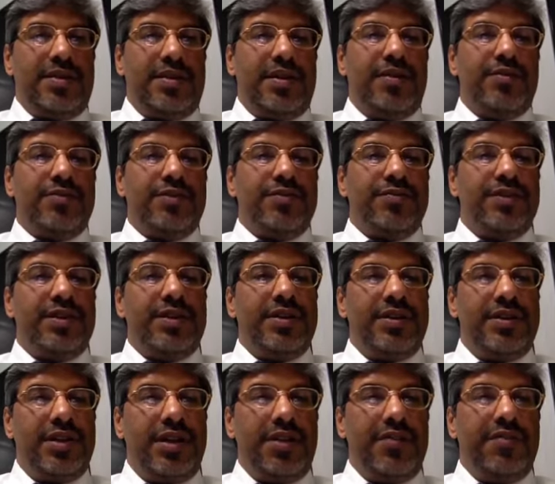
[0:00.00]
out of the
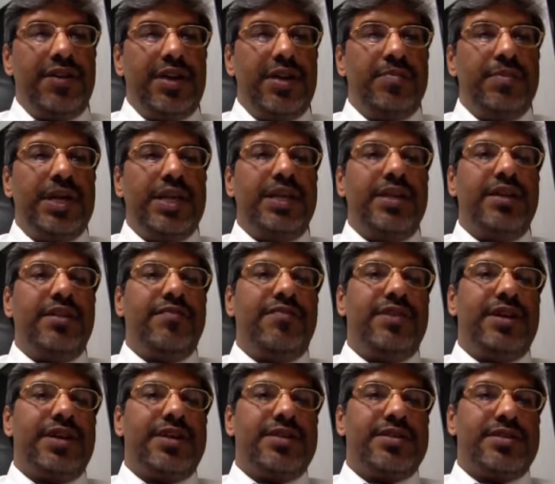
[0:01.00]
trivial many
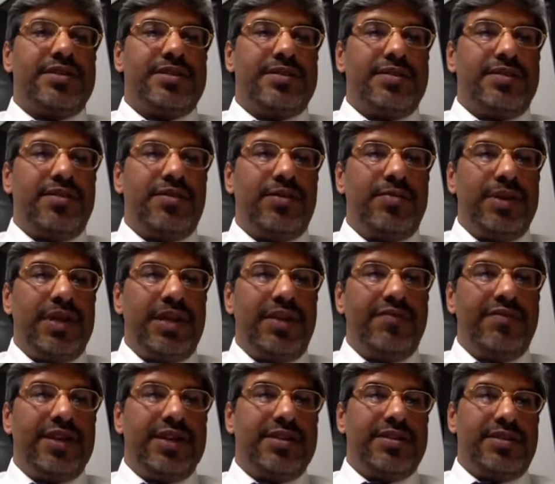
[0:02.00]
defects or many
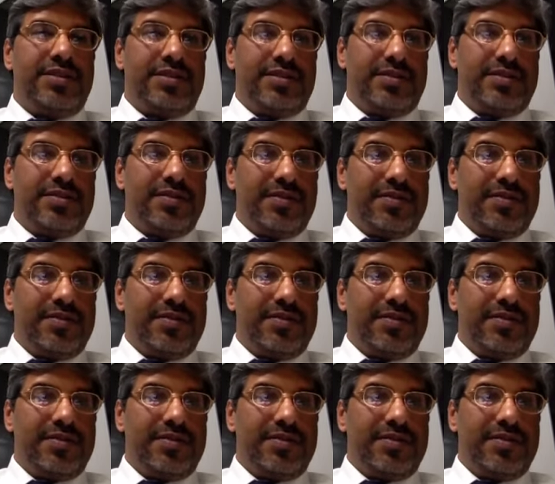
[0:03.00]
factors.